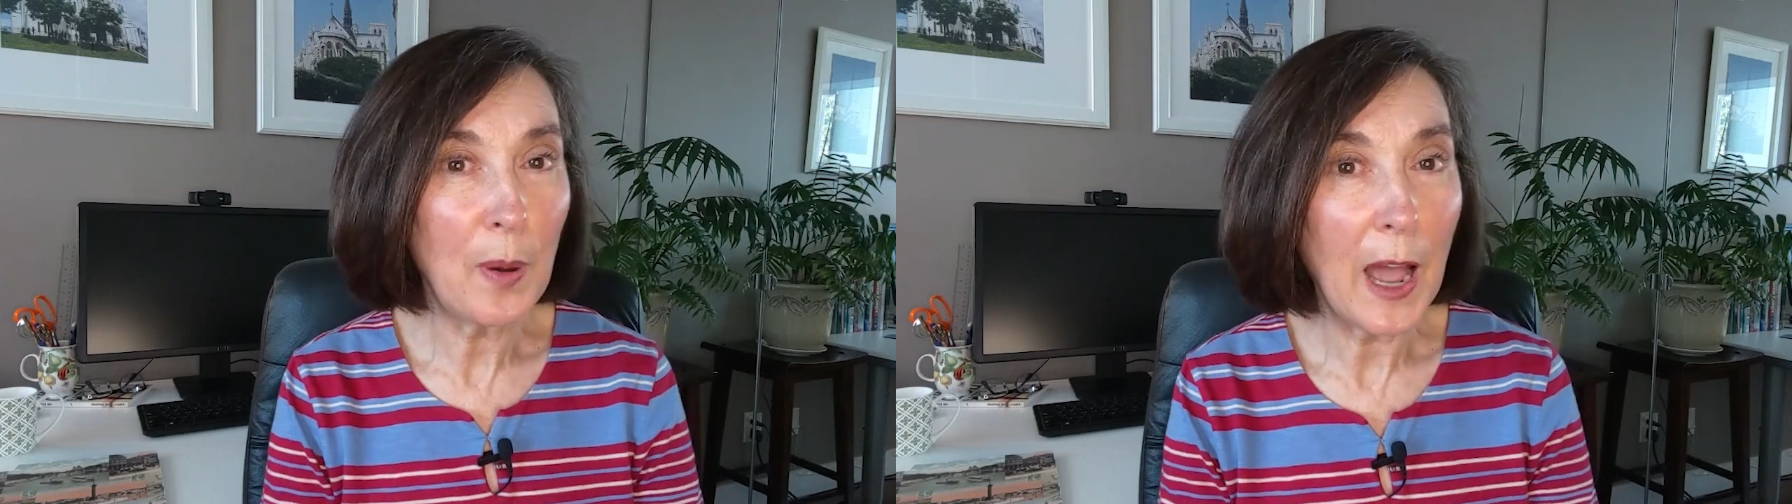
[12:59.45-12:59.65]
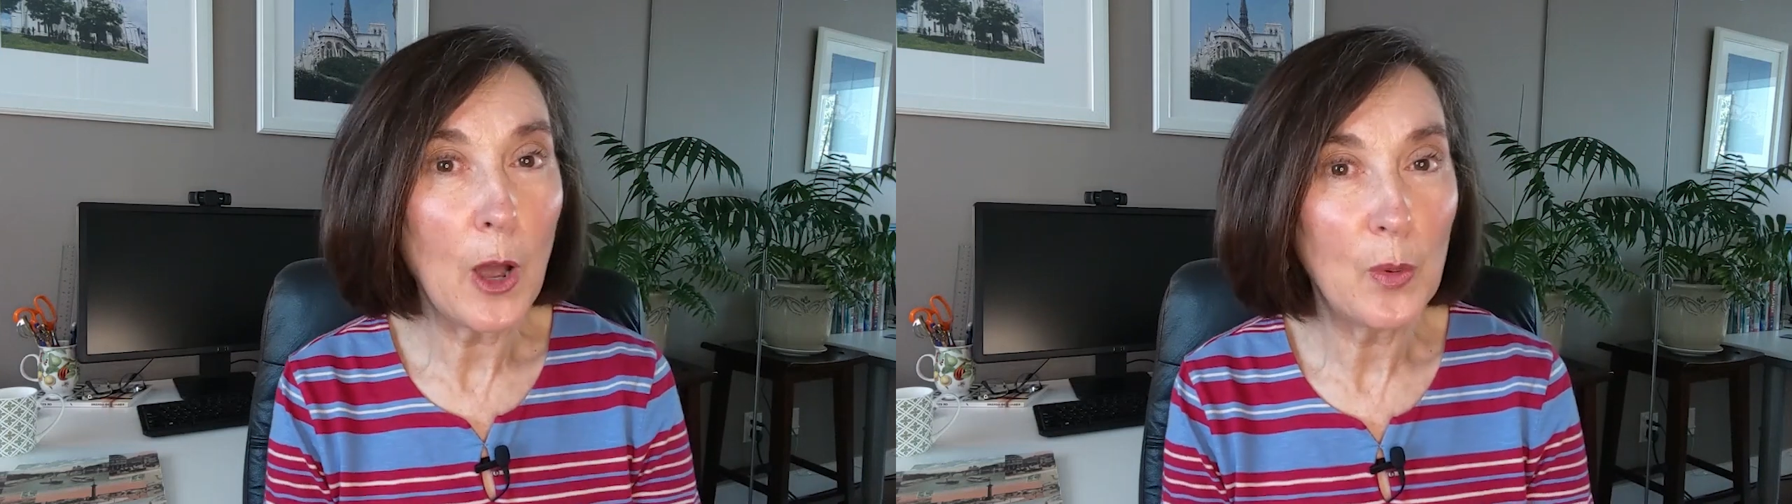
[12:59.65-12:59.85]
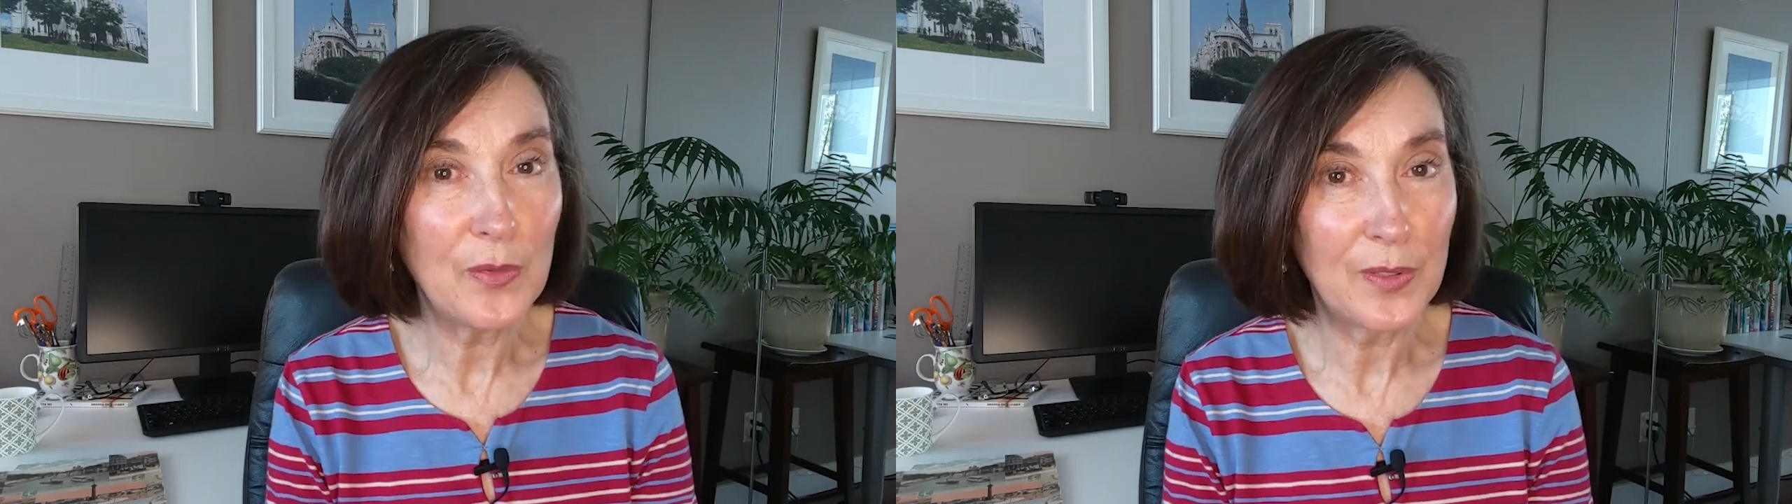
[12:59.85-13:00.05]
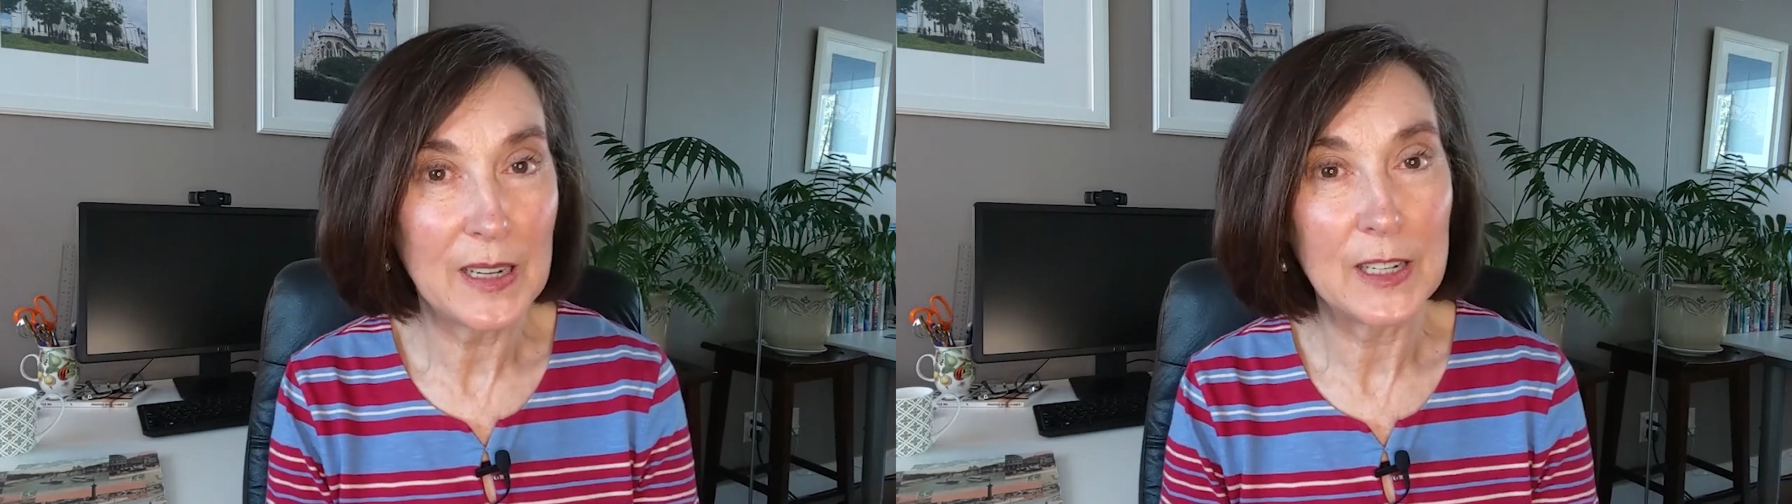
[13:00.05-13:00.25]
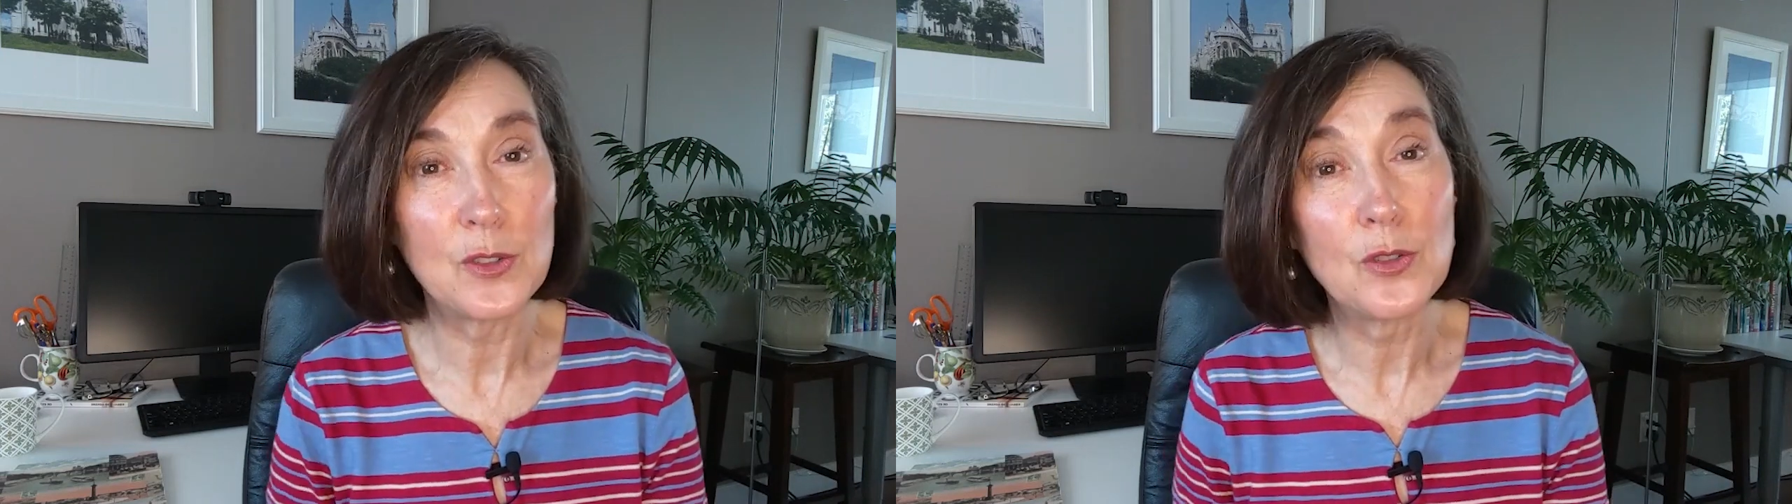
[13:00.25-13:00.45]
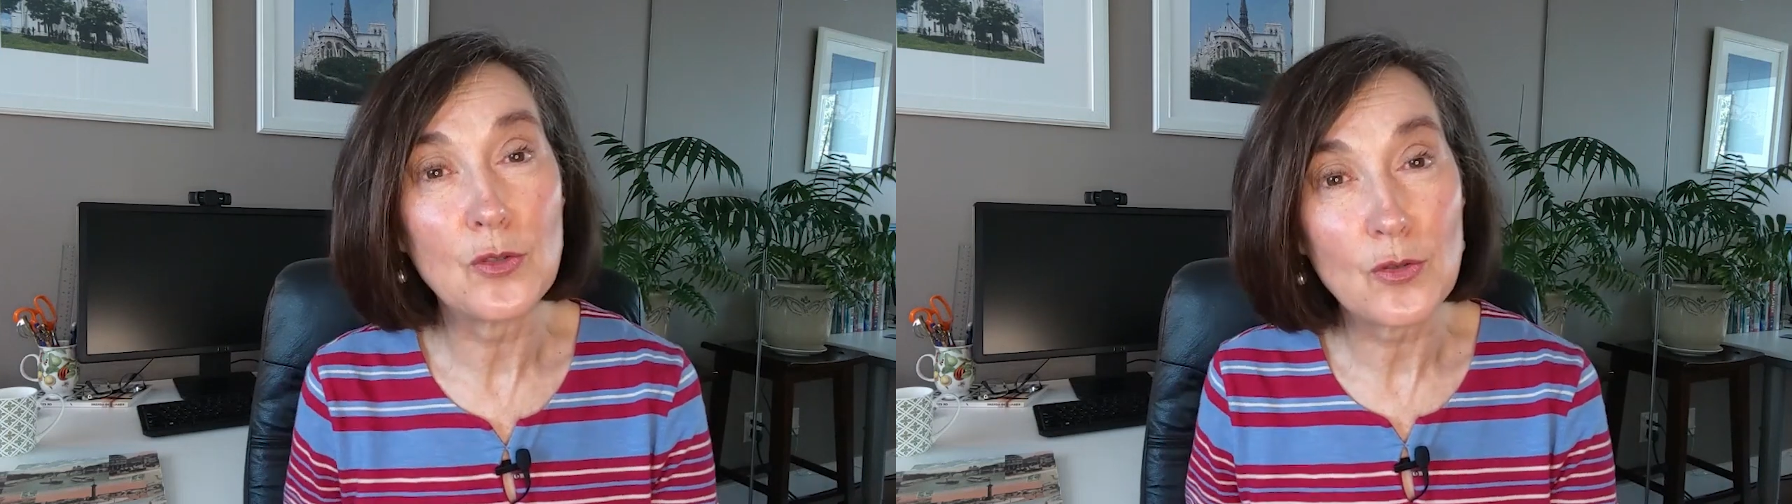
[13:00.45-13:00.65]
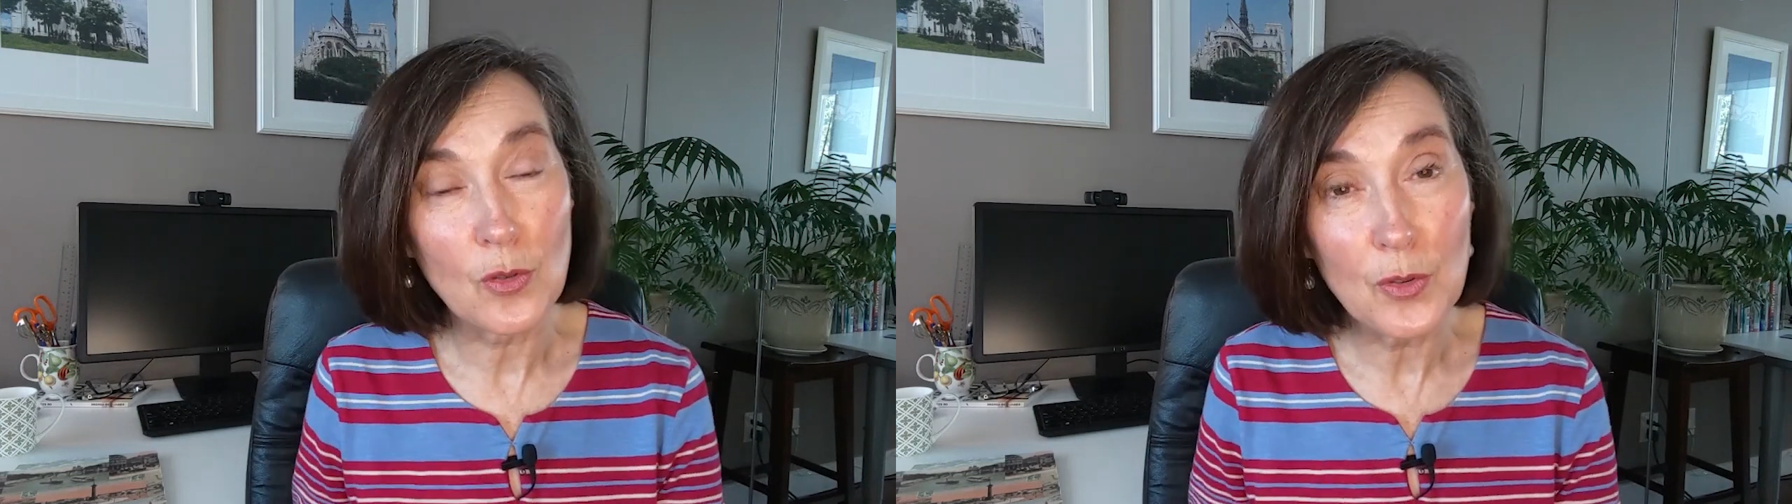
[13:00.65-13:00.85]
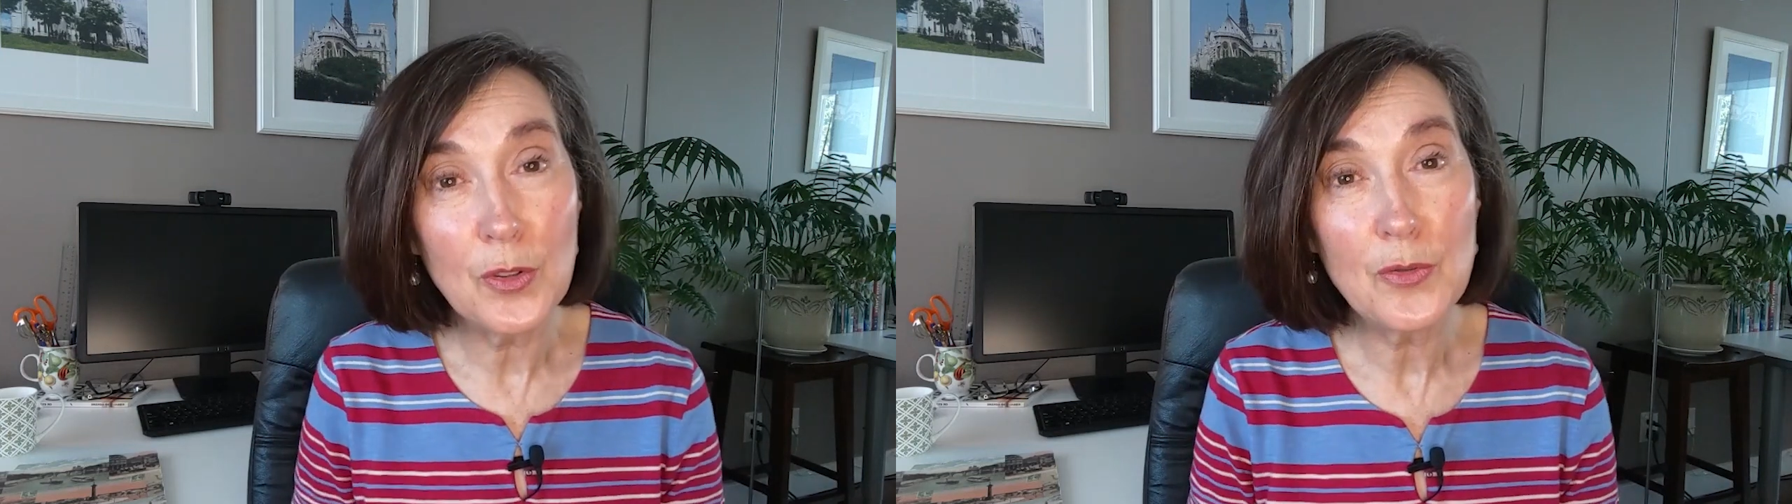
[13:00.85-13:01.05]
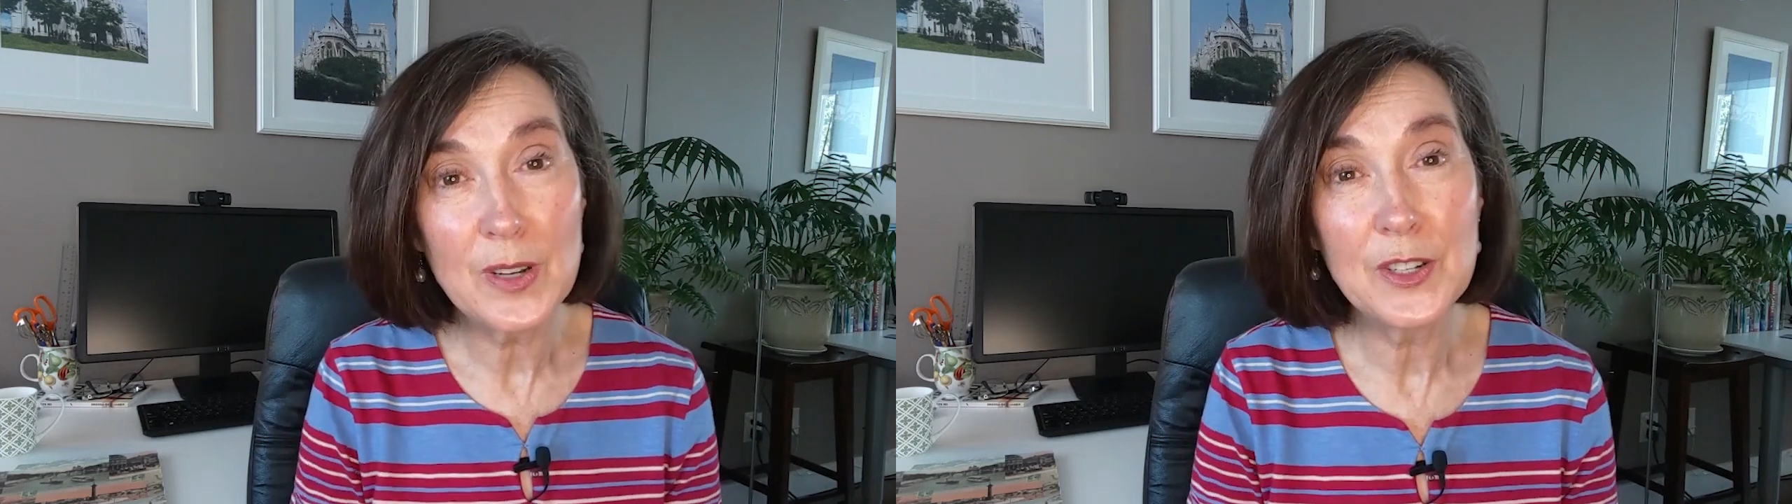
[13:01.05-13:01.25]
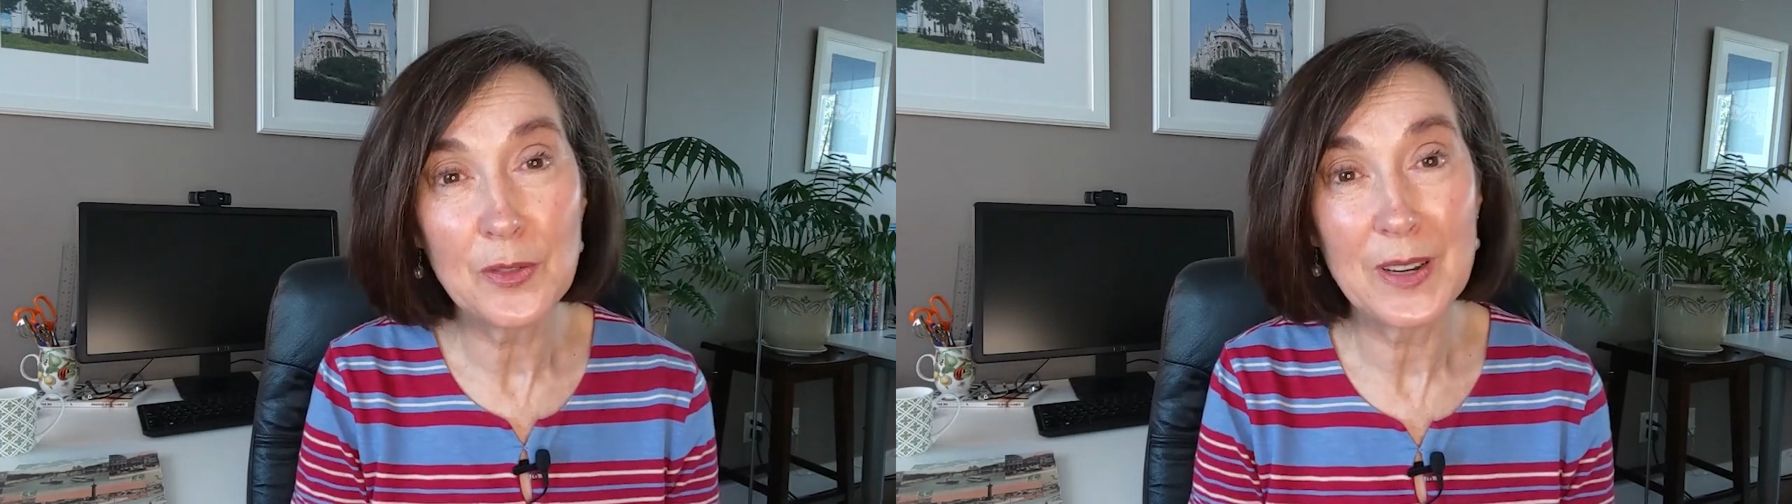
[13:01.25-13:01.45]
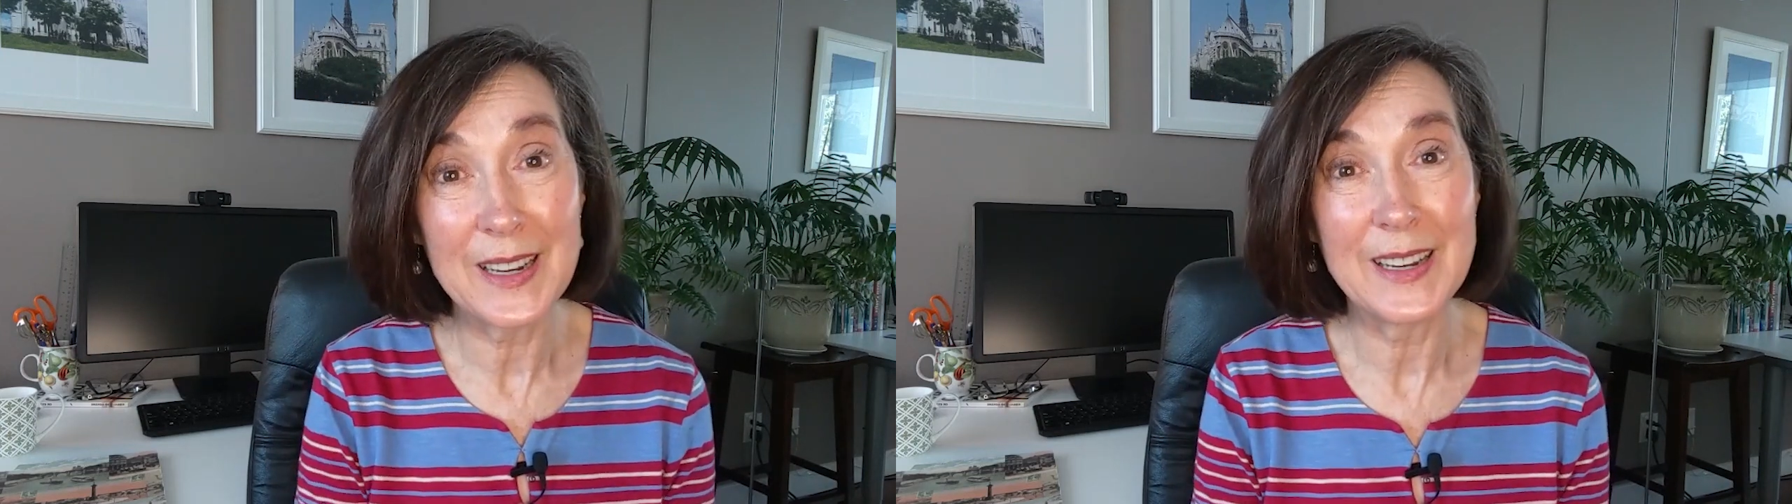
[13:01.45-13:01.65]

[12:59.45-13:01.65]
powerfully to draw the reader